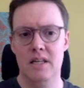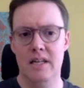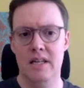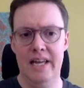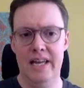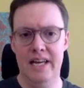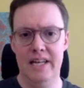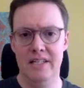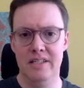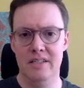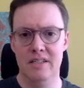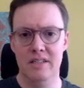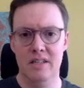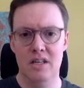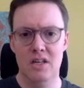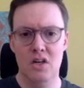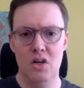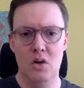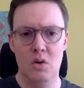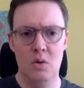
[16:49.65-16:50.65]
And
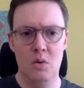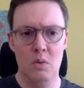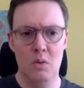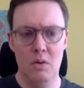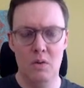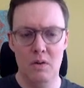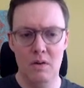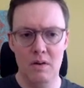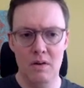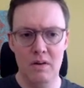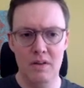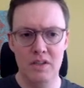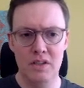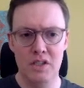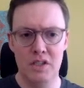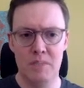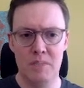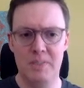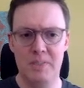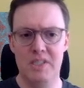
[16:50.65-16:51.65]

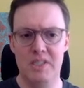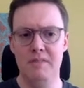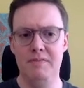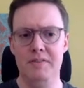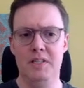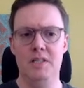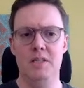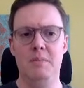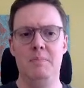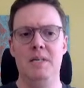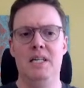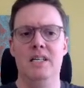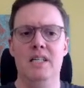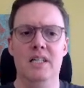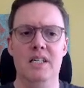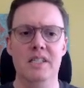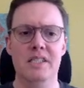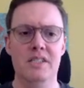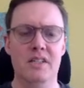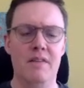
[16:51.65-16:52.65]
specifically
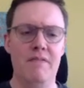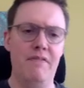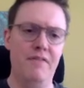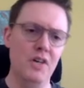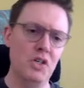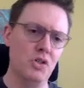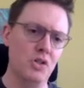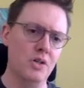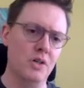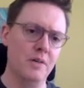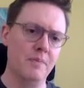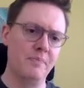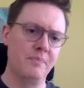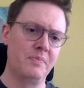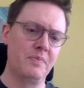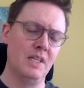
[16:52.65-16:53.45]
because Fischer,